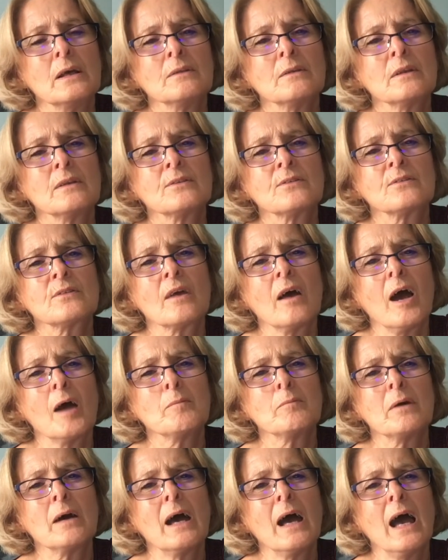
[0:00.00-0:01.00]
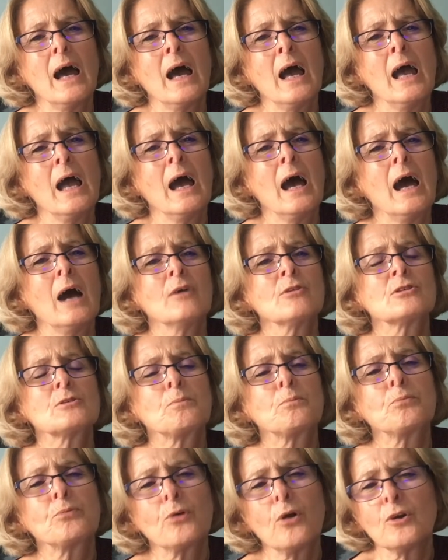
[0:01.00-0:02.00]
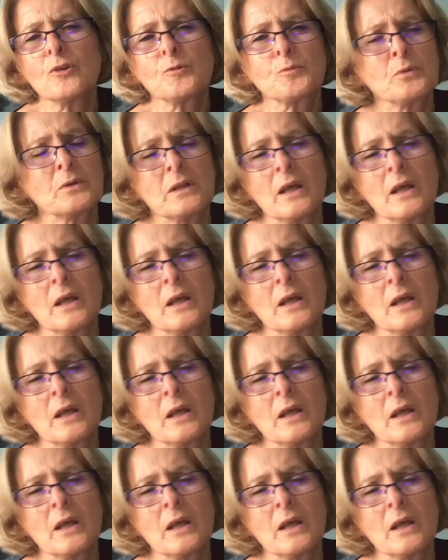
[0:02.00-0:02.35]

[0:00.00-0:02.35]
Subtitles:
this time, but how to prosper.